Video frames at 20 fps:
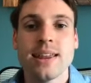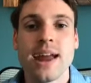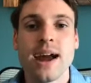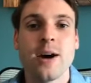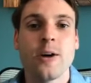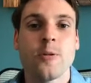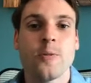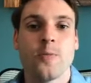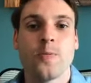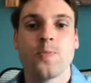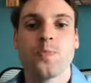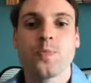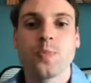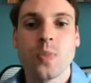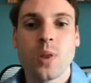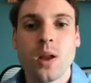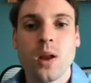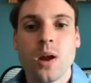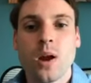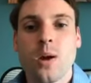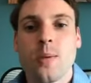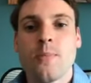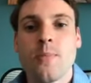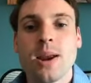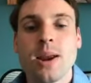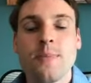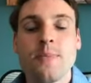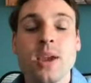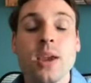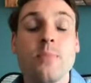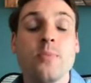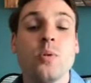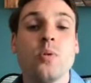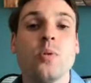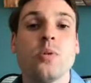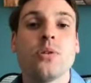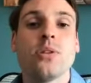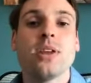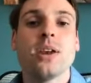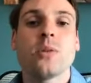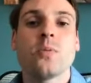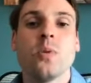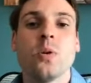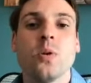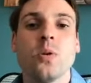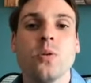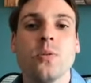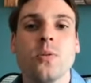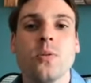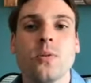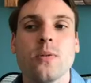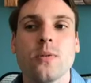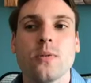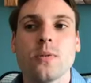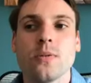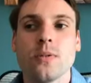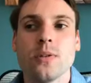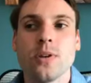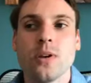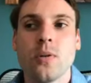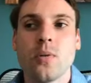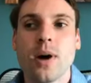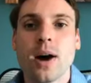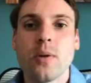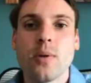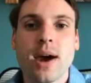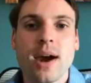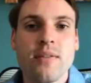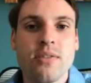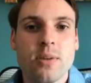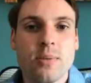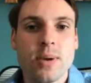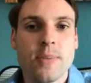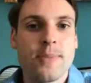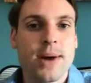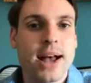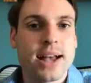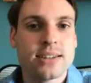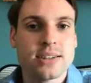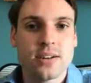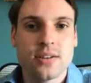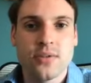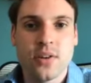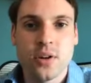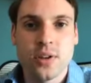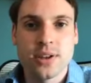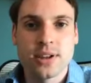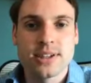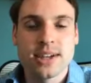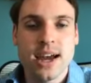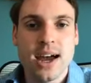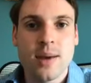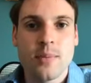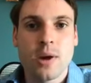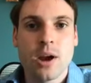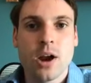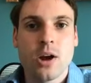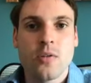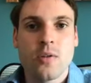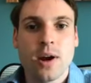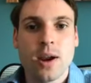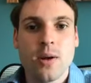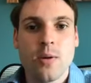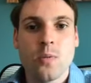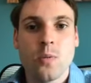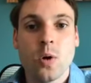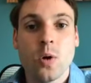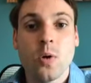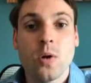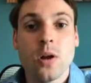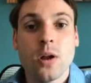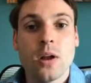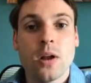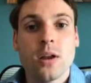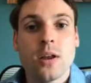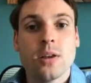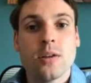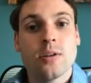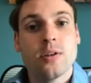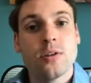Now, many people will think, well, why do I have to be positive all the time, right? Well,